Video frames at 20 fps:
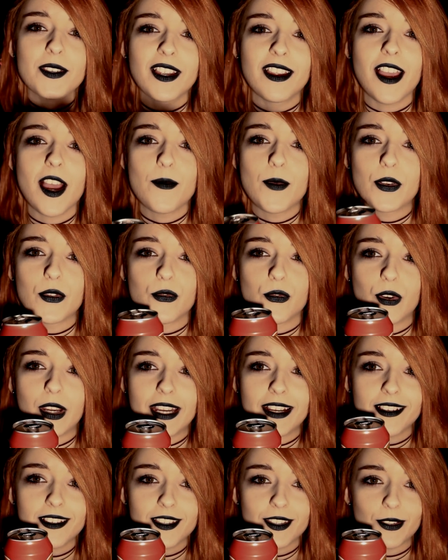that come on
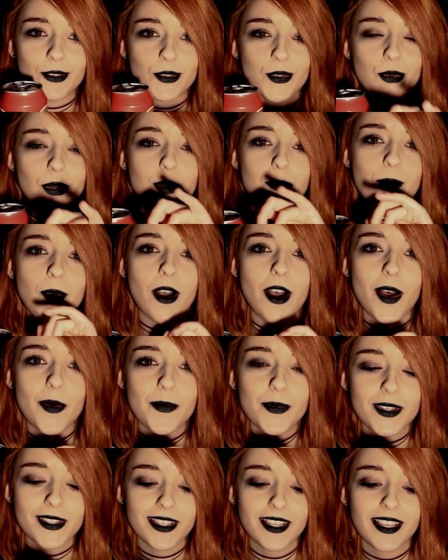rings? Those ring
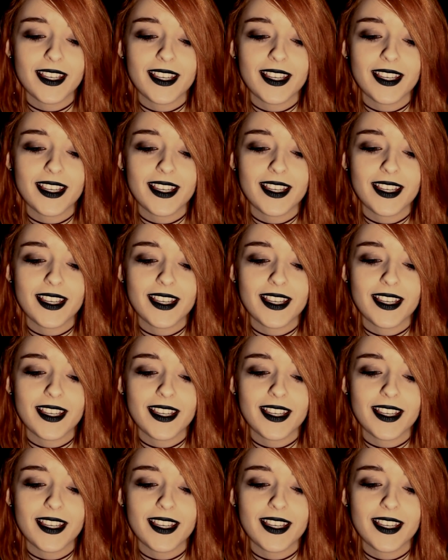pops?